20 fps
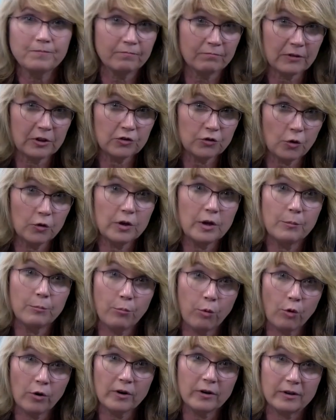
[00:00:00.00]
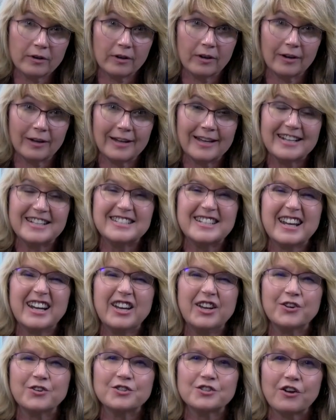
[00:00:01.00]
So the important thing is
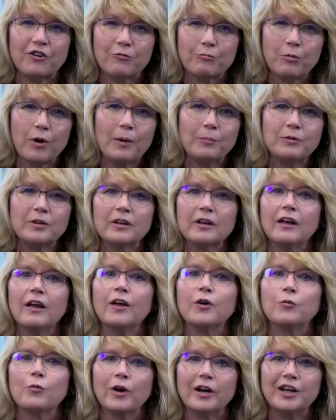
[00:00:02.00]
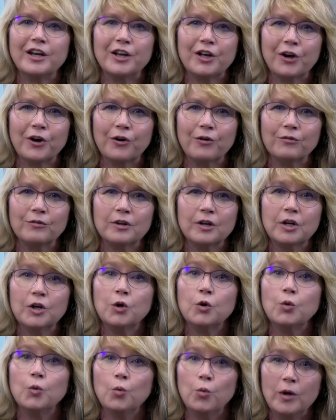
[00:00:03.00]
getting yourself prepped and ready to go.
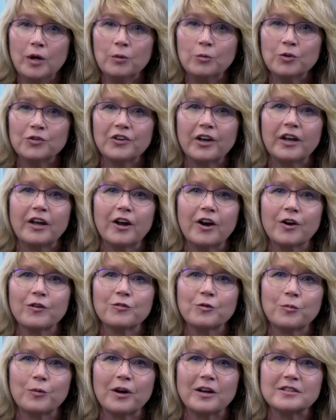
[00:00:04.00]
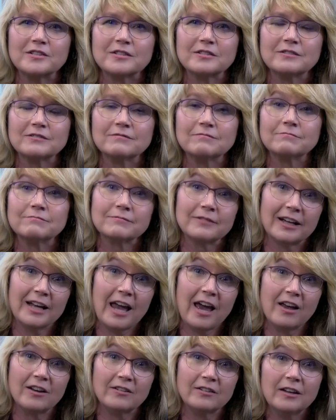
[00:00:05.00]
We will take care of the rest.
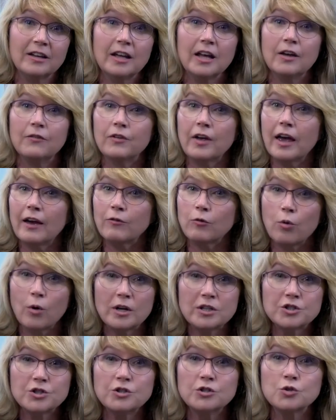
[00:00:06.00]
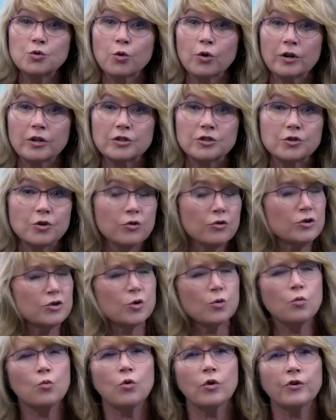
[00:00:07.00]
Again, if you have questions or concerns
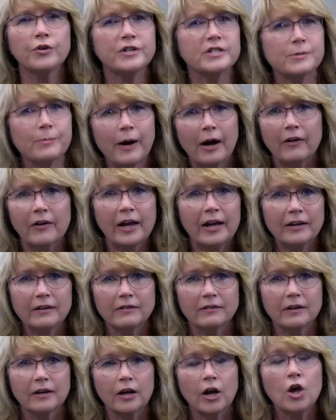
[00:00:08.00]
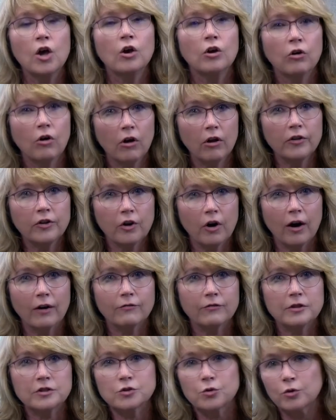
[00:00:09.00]
or worries about anything, call the
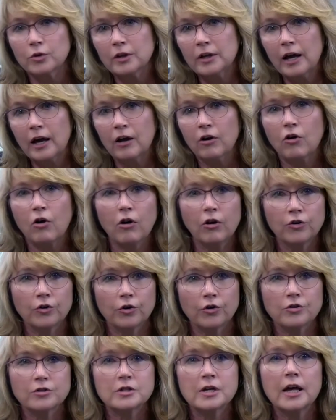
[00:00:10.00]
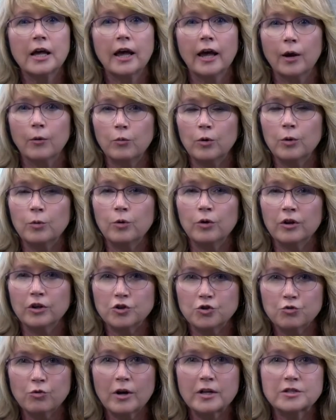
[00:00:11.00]
office or the on-call nurse and we will
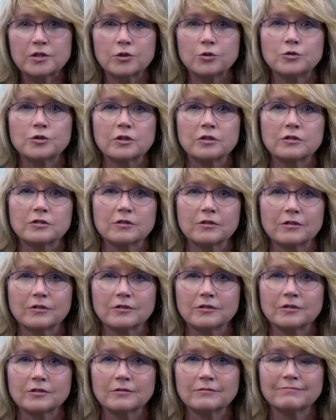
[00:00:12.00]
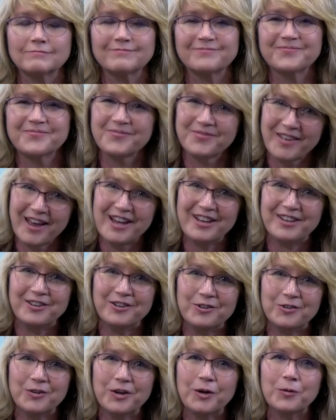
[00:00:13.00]
address those concerns. Thank you,
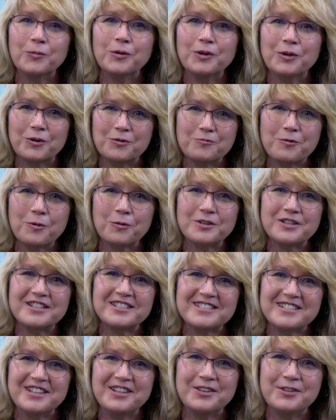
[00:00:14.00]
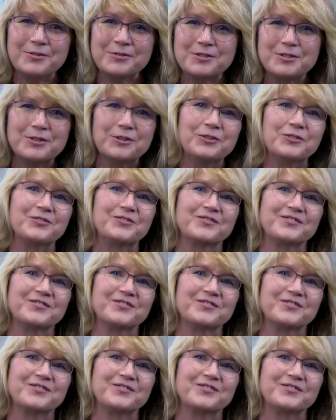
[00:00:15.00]
and we look forward to seeing you soon.